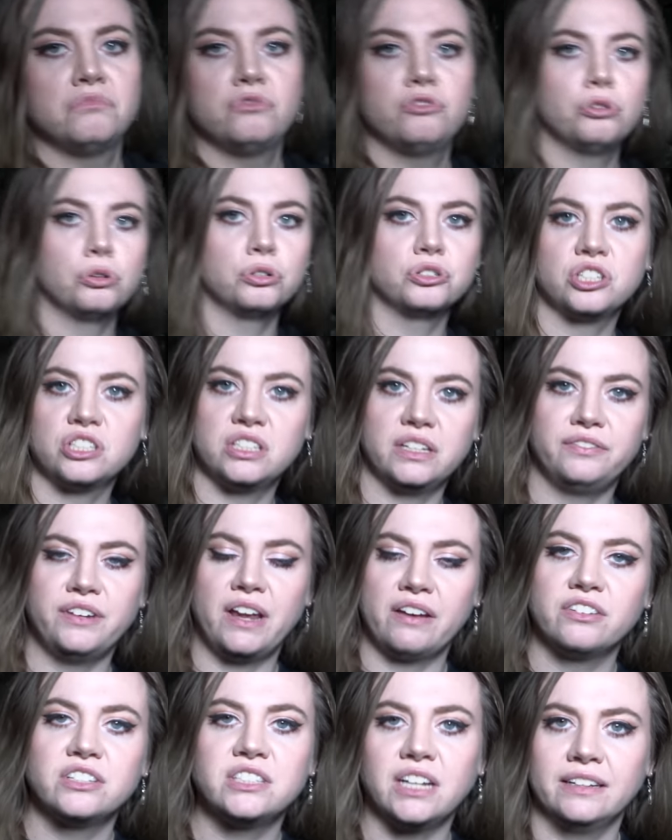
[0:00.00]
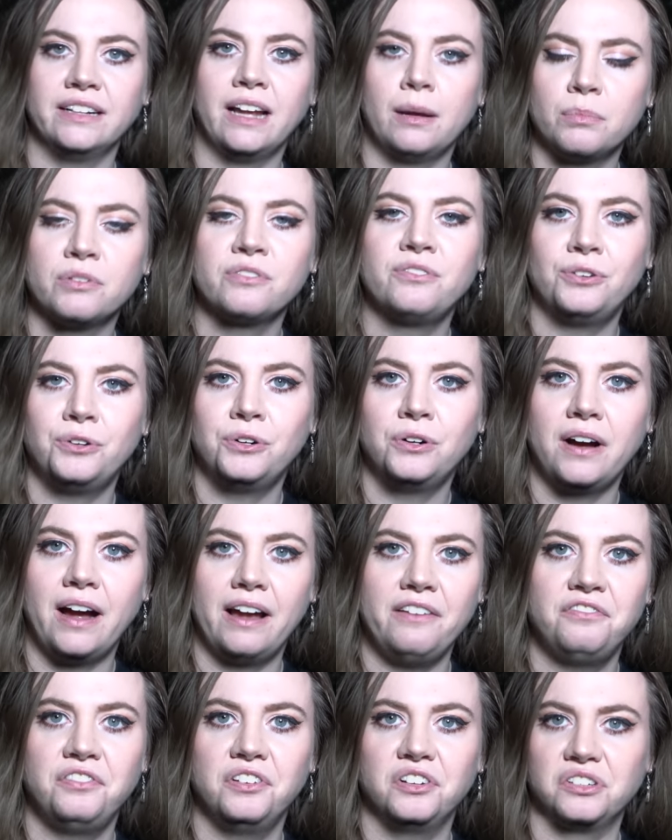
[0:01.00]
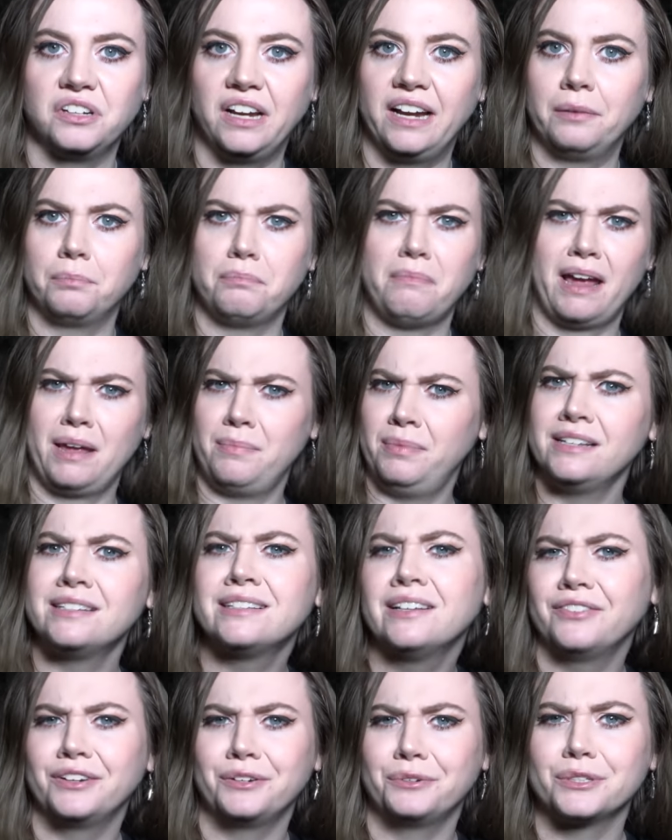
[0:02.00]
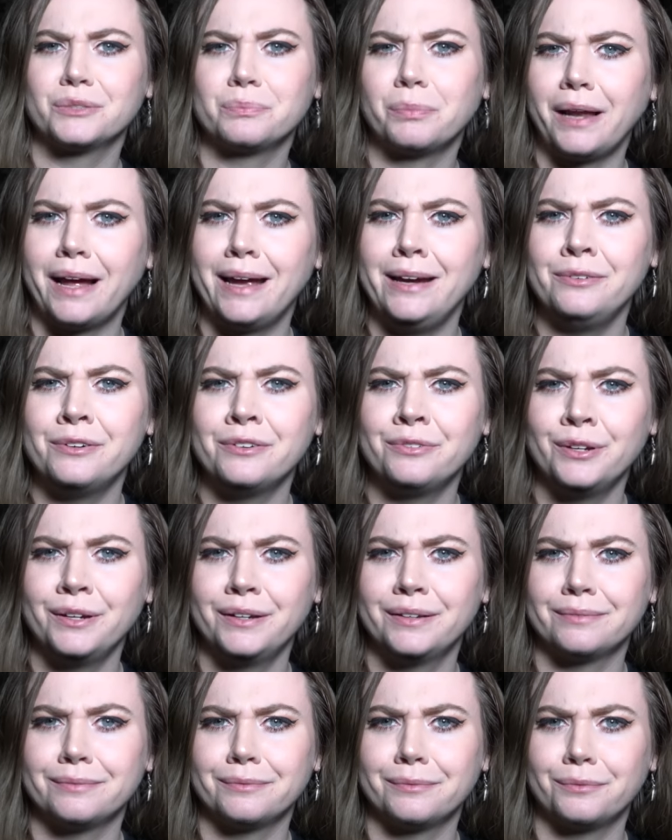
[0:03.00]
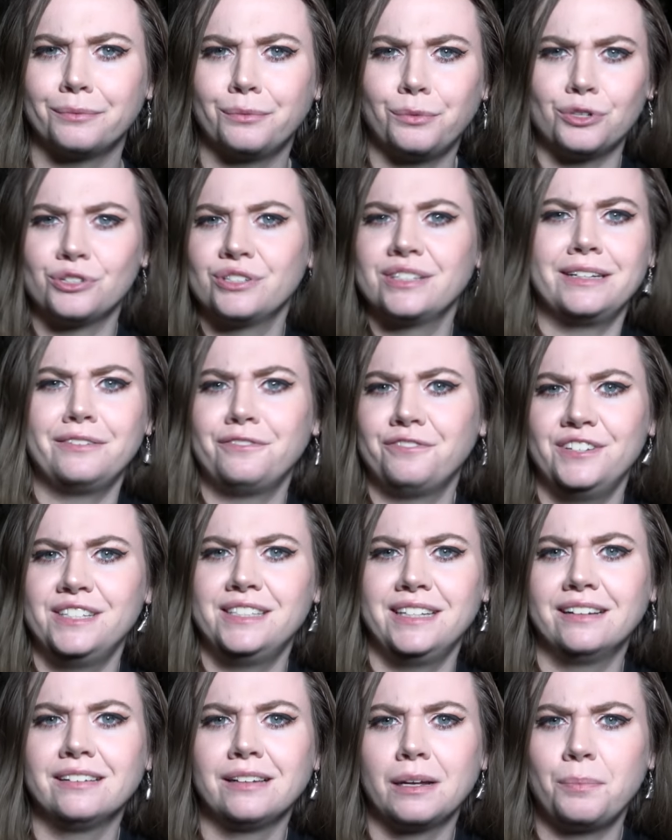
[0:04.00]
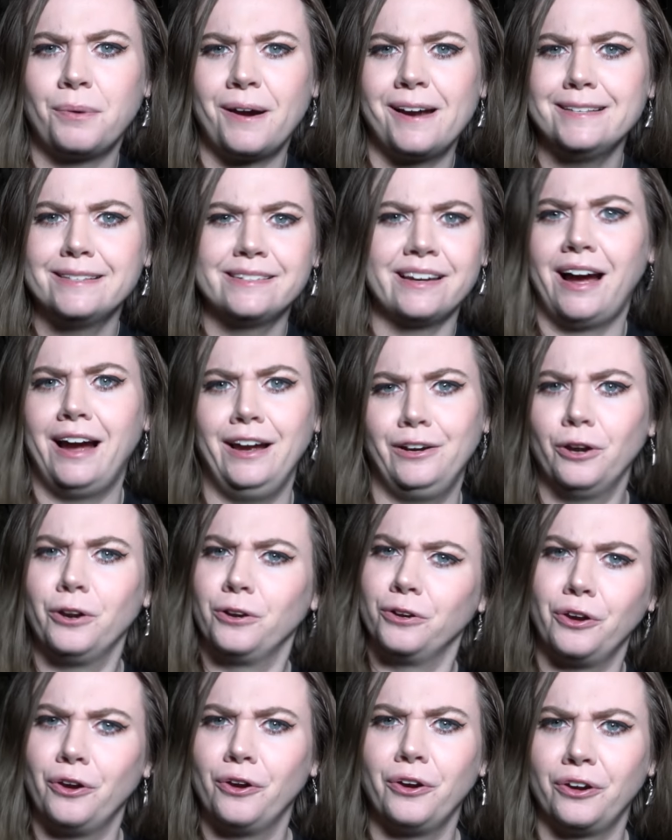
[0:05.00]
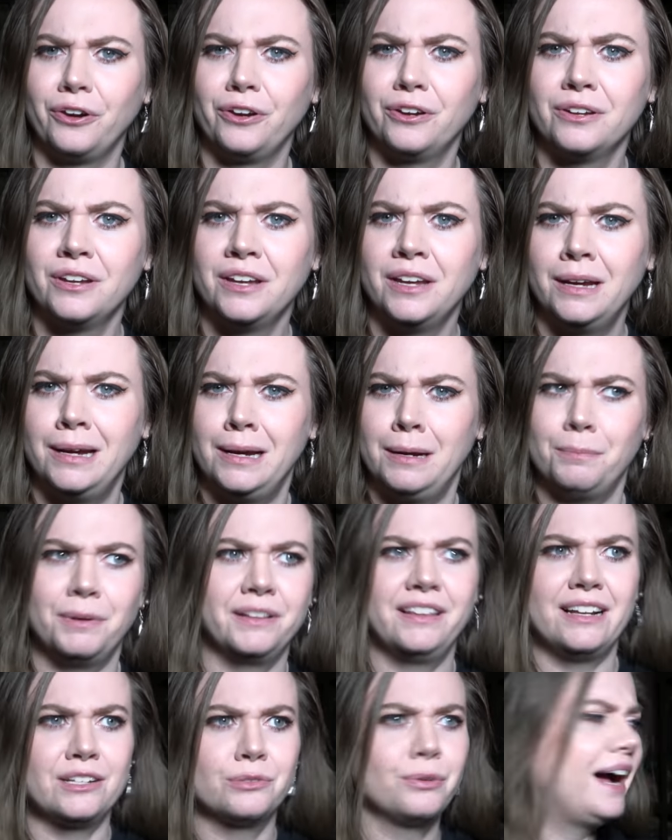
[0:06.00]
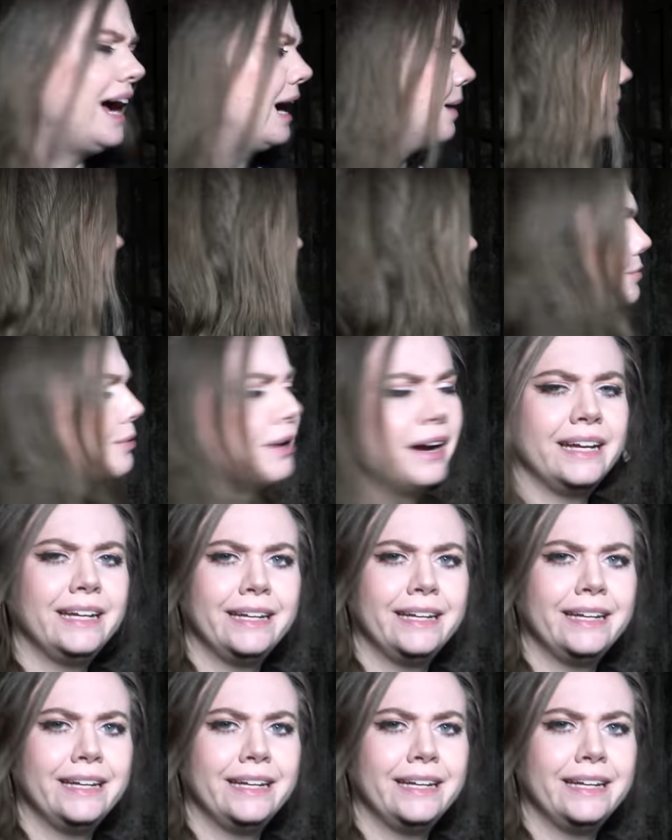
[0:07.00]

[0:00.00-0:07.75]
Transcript: Torches have never done that before. I feel like maybe something was playing with it. Was it physically pressed? I don't know. But that's what happened right